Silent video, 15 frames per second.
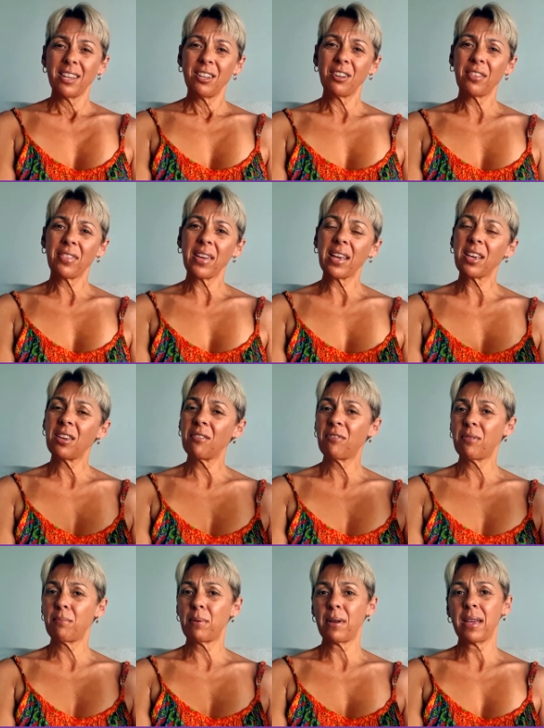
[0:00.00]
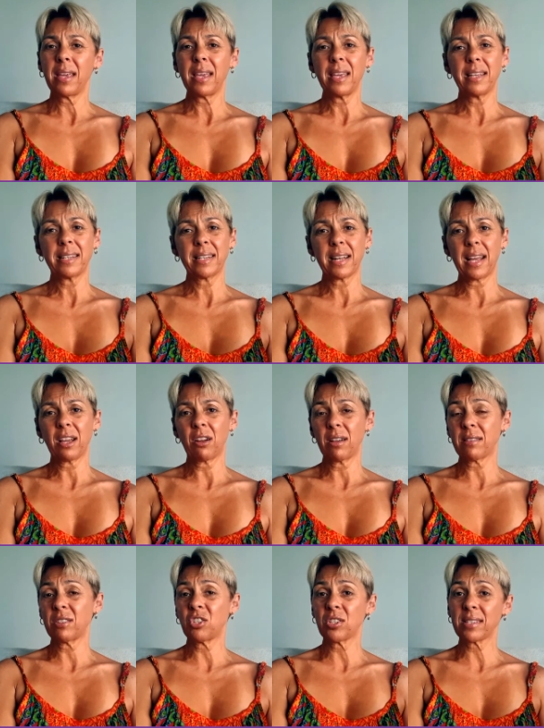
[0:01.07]
You know, thank you for being here today,
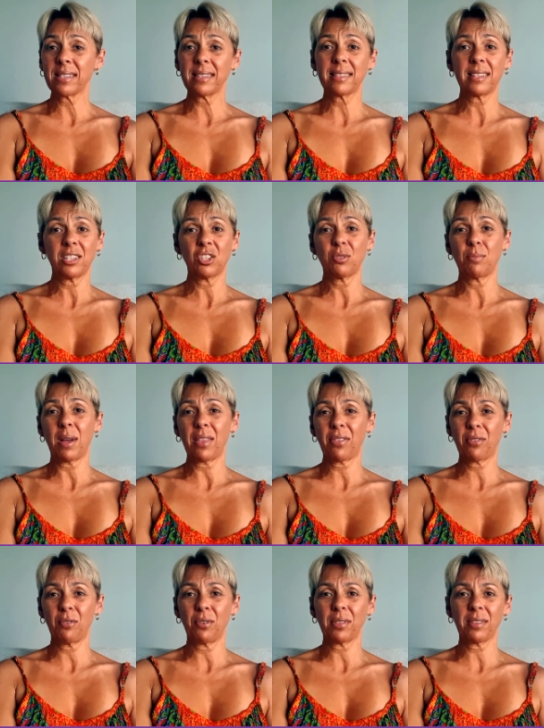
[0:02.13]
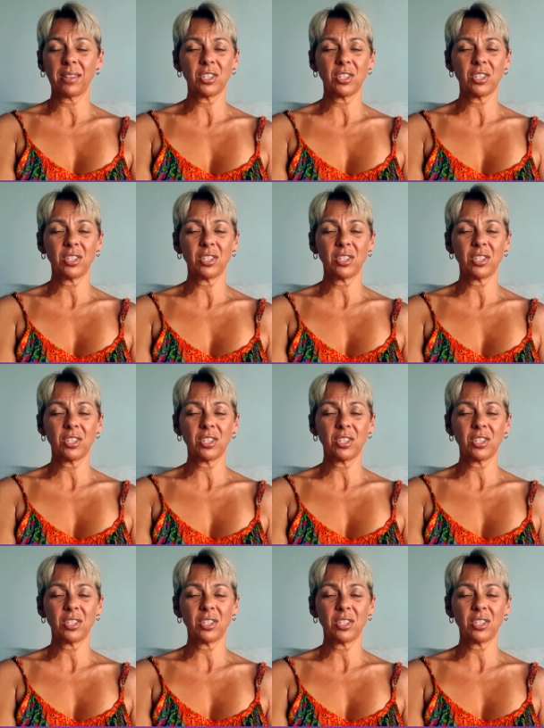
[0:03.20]
guys, and just listening to my thoughts.